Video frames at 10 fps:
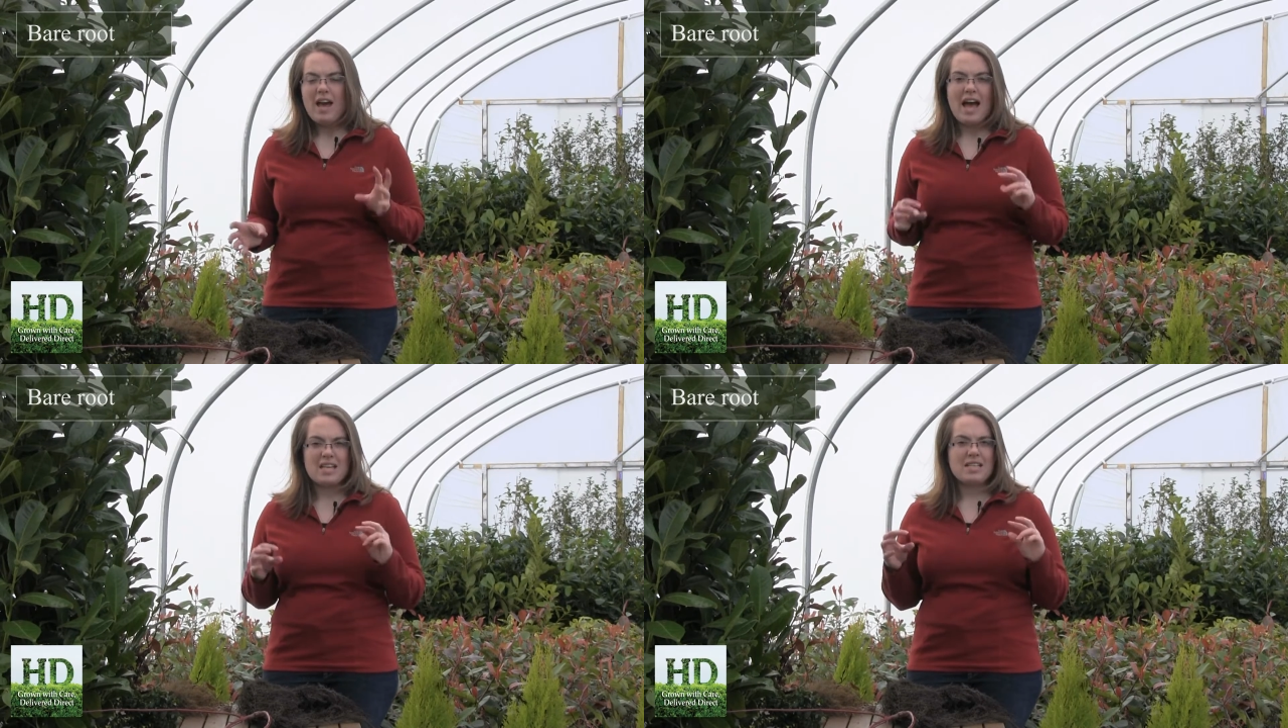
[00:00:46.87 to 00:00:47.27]

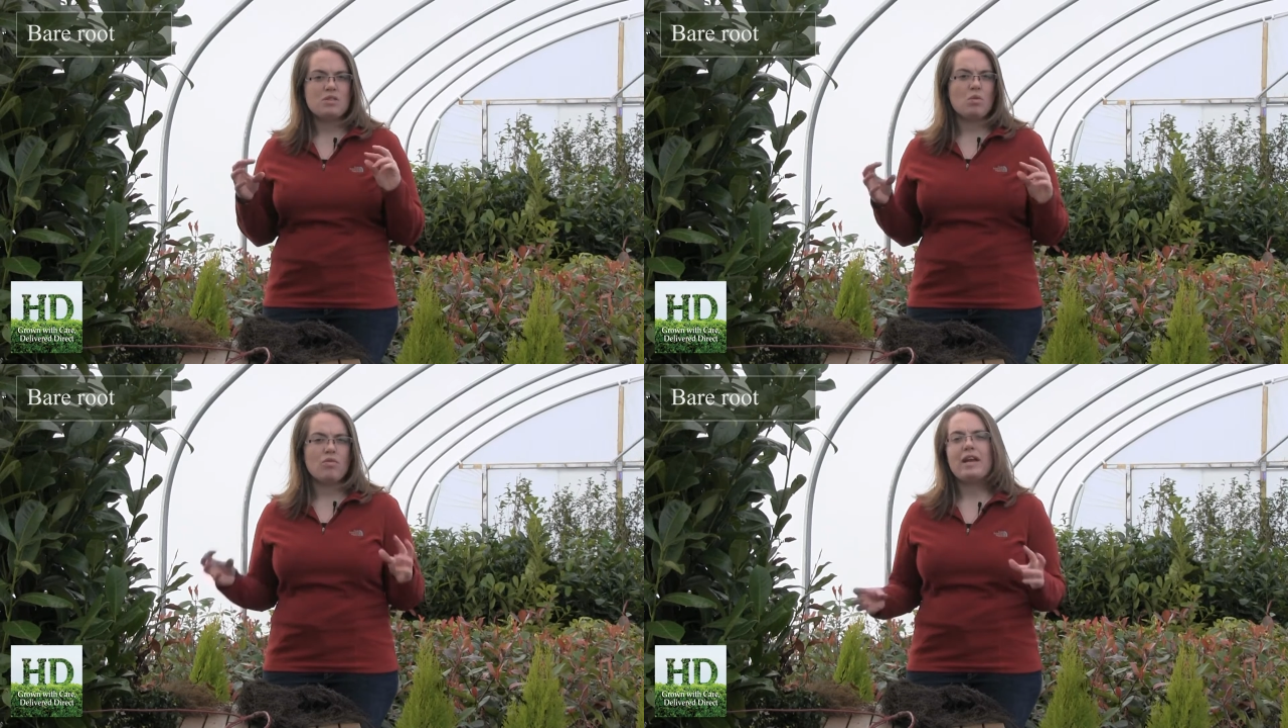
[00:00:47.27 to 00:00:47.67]
as
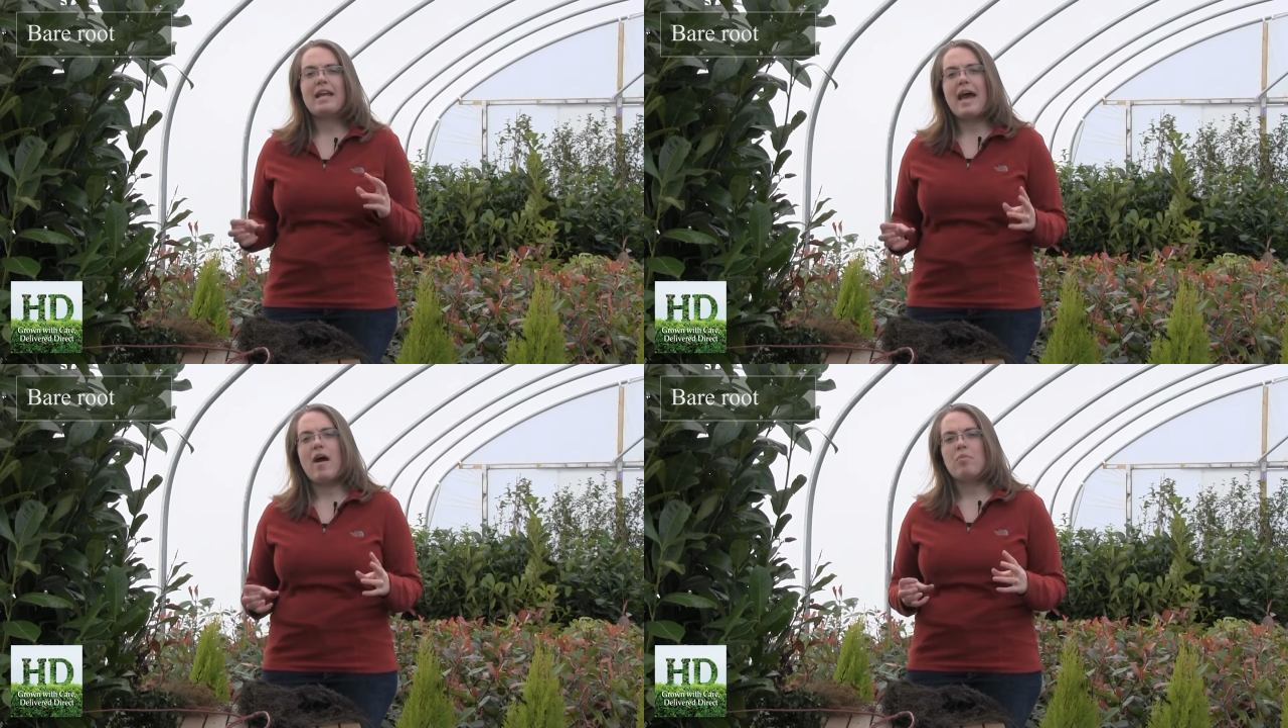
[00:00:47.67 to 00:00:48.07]
this will
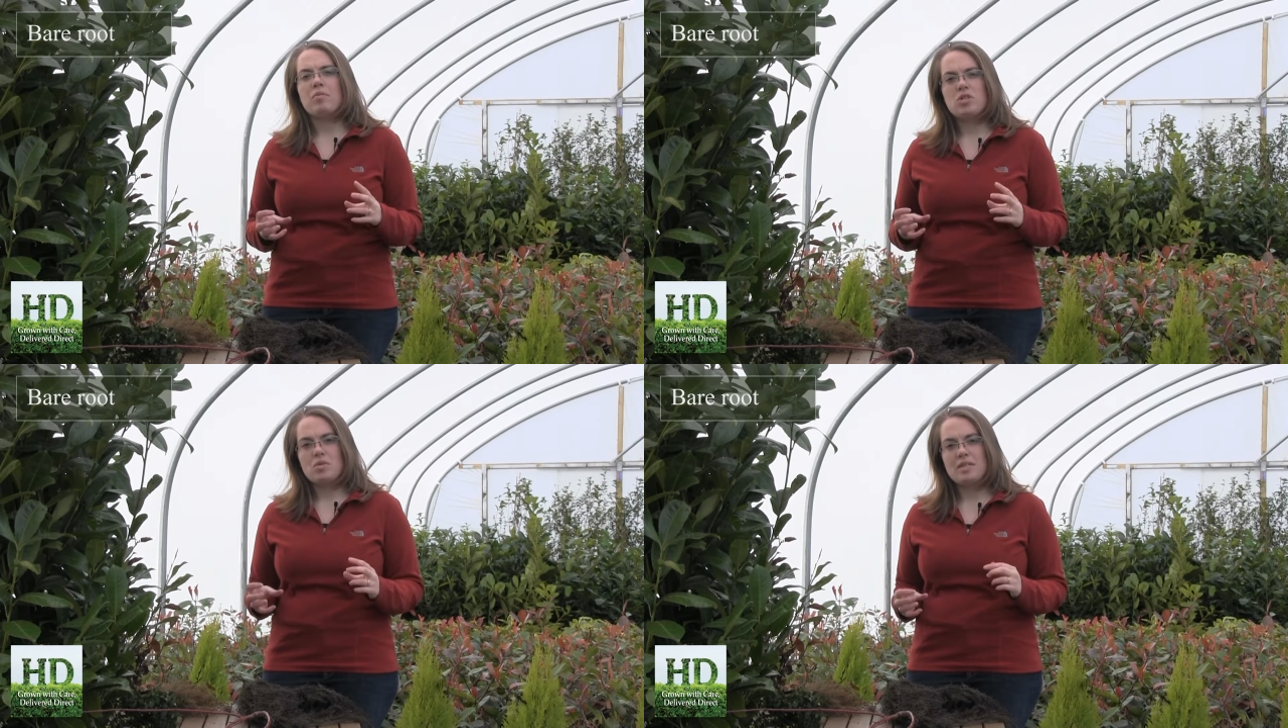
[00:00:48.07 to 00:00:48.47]
really help
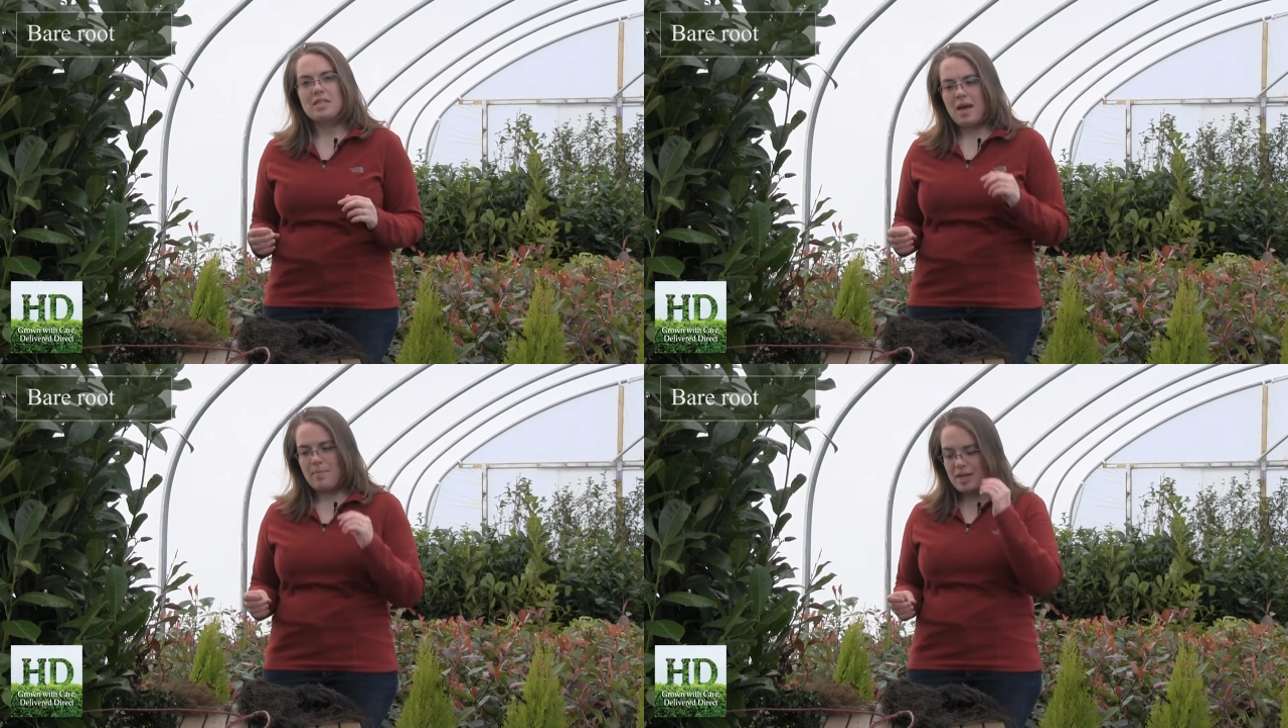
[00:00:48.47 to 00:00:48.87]
them to
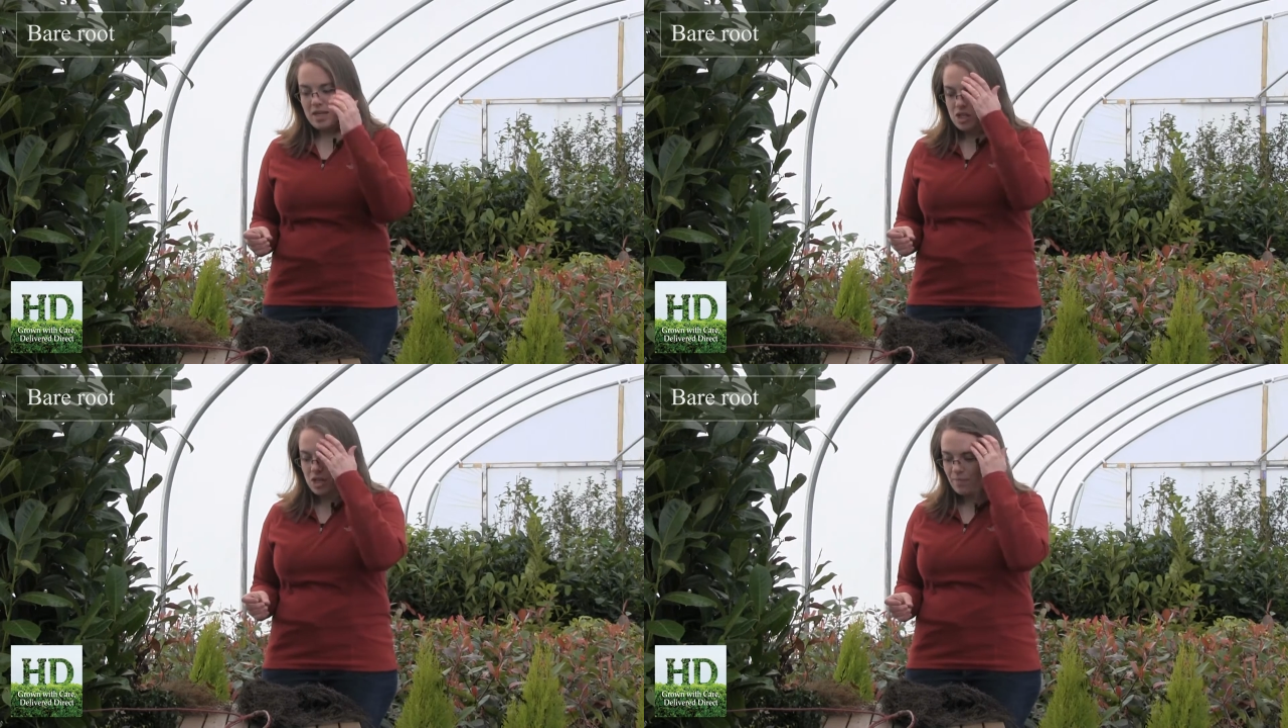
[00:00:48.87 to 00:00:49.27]

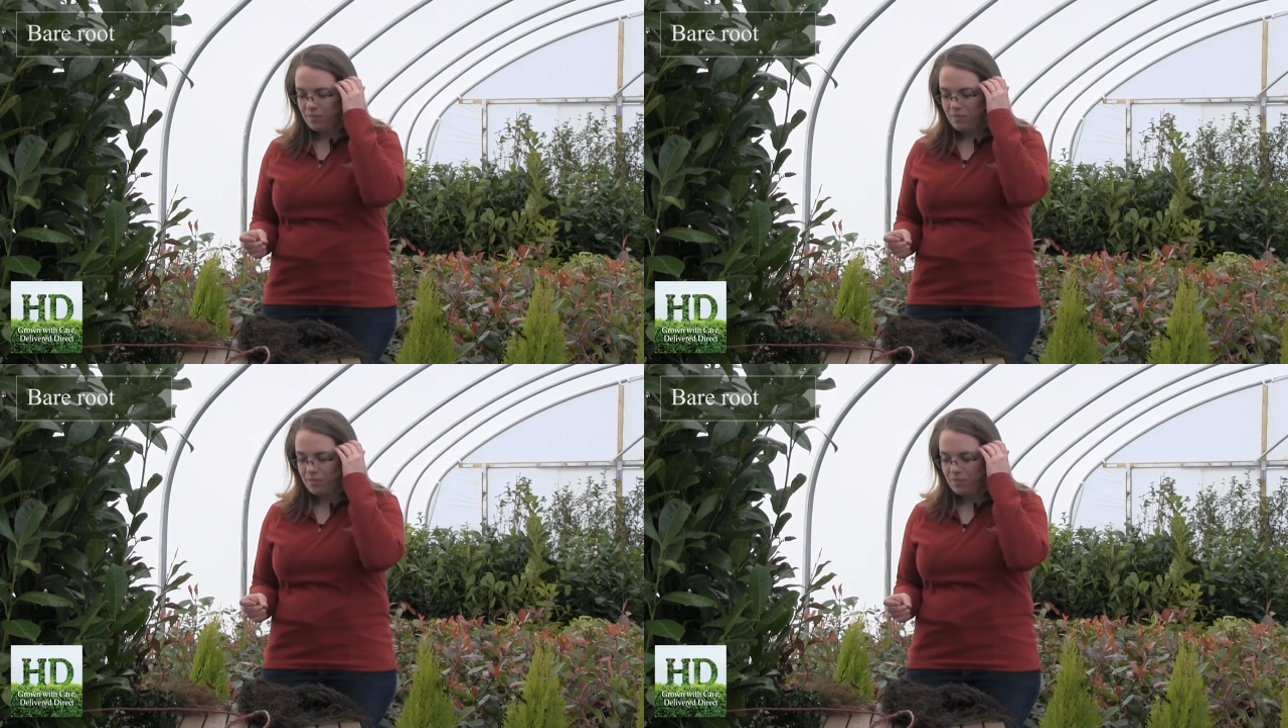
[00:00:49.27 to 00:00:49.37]
establish.